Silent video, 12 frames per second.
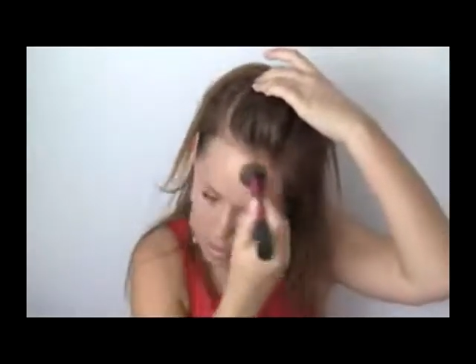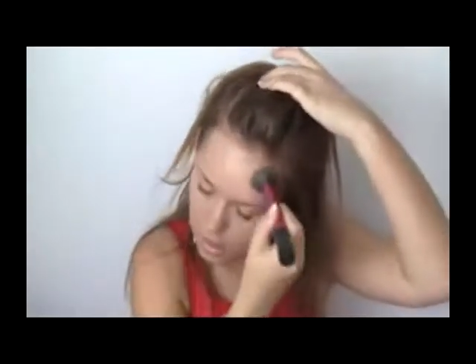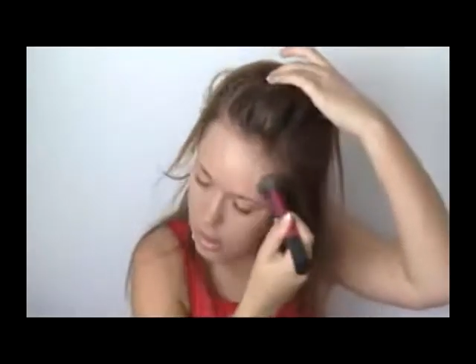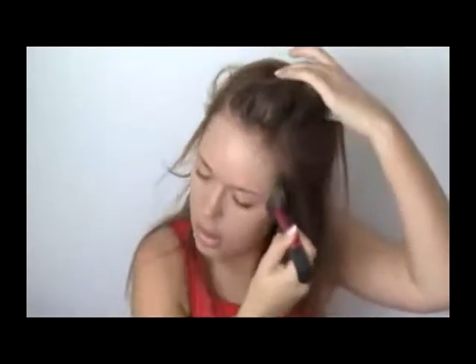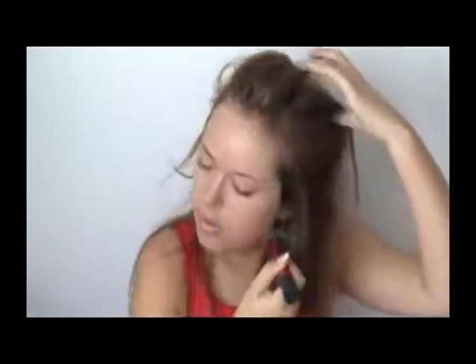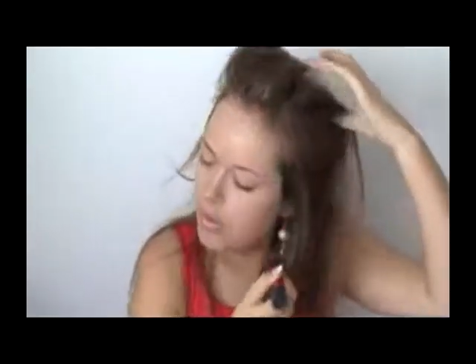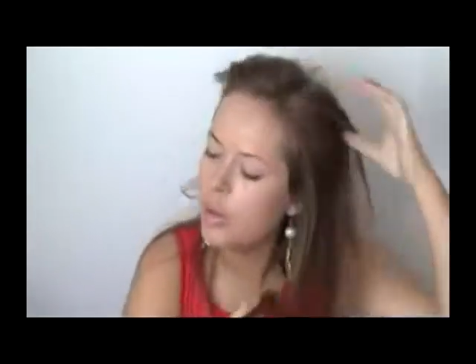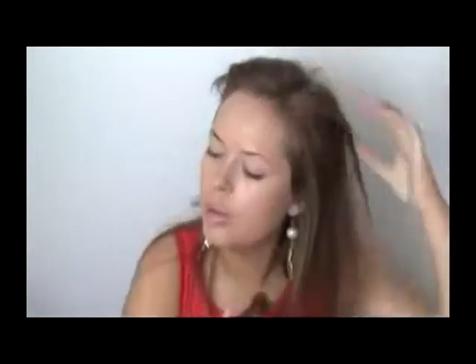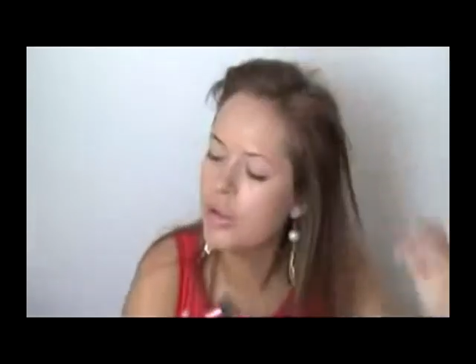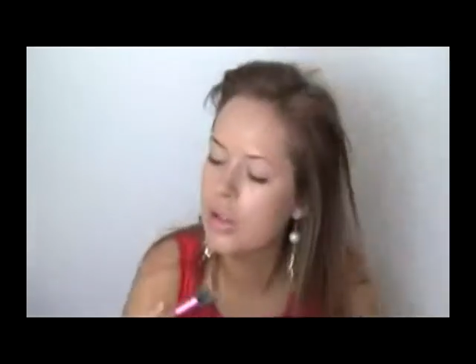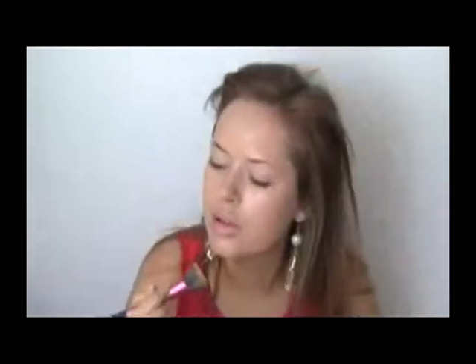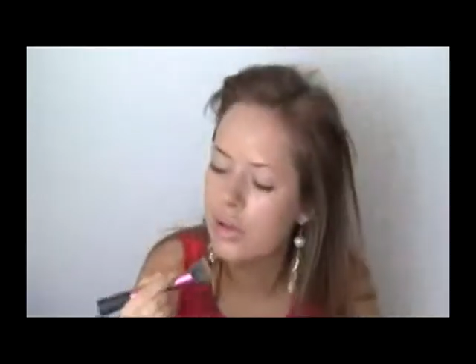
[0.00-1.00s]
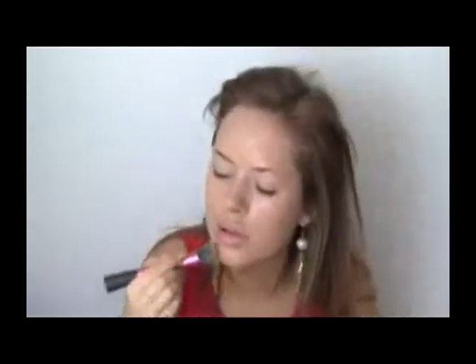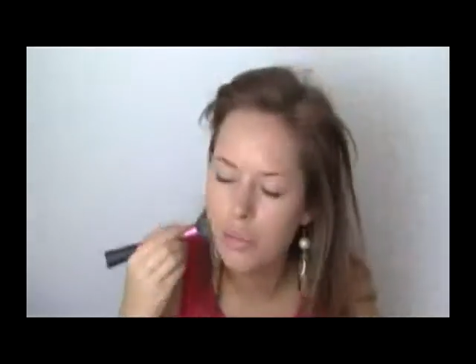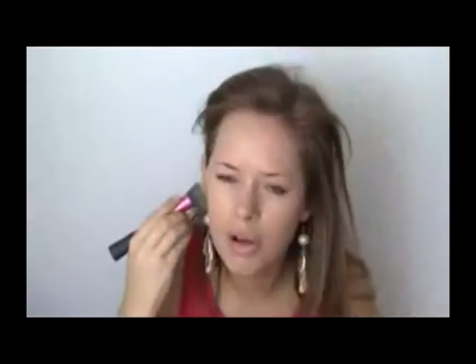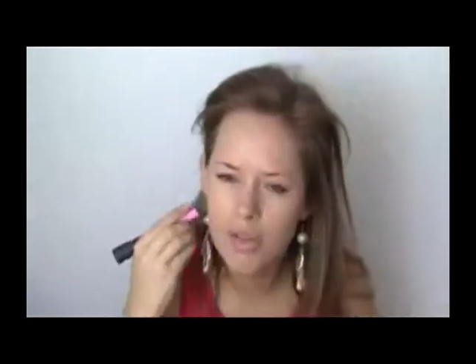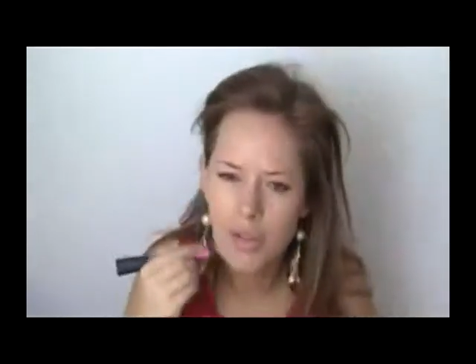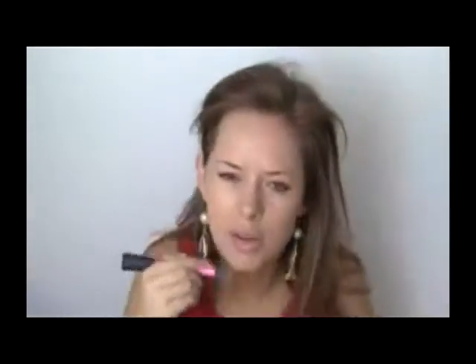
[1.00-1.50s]
I think. Oh no, what's it
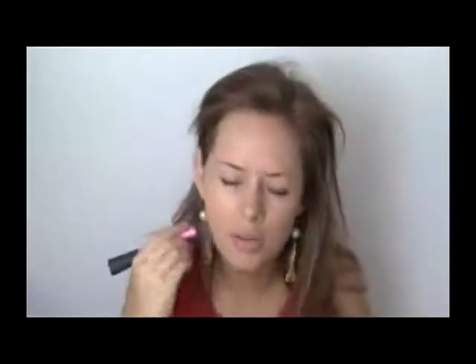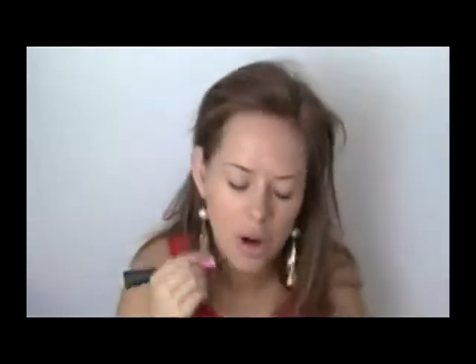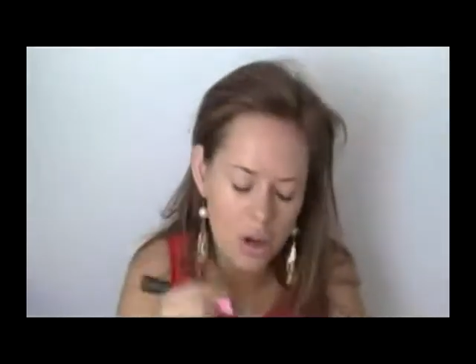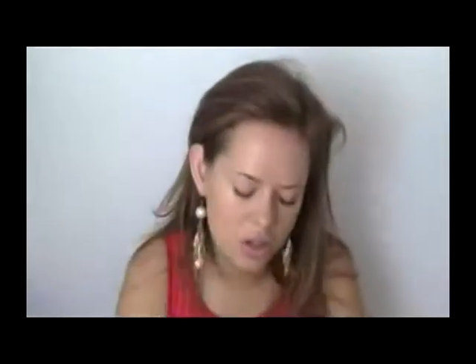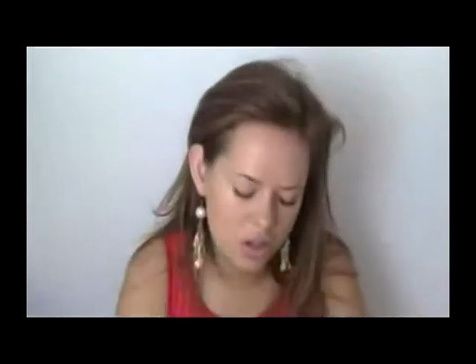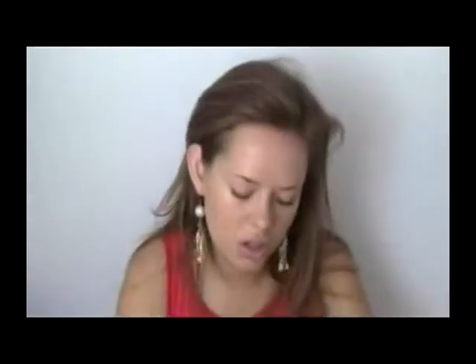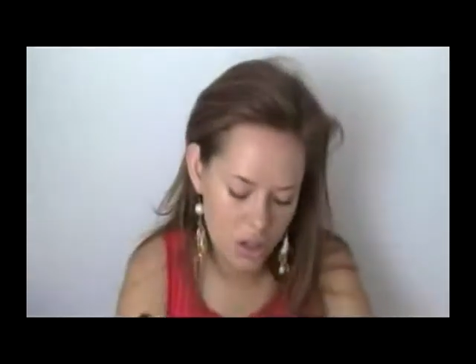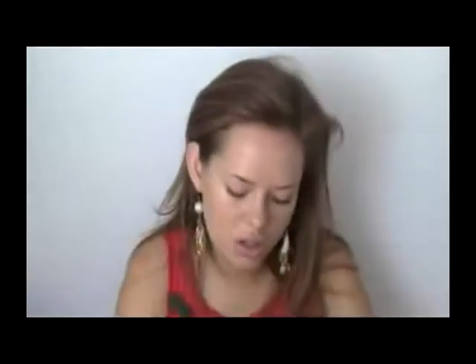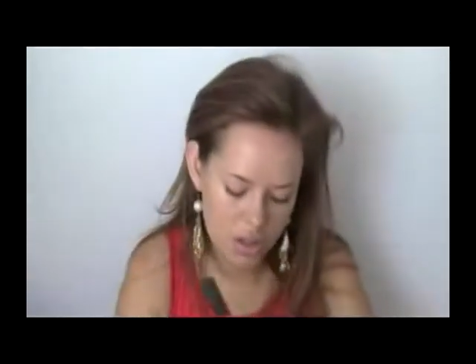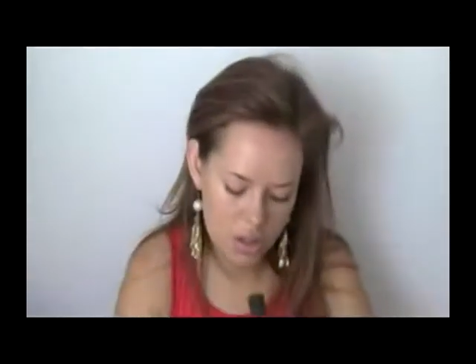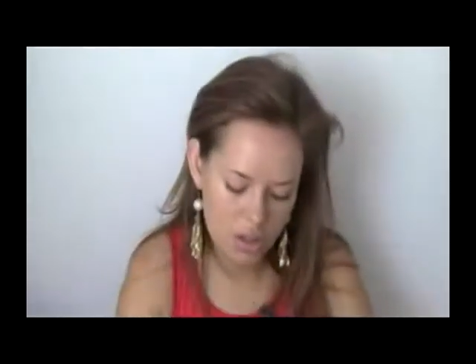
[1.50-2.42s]
called? The buffing brush.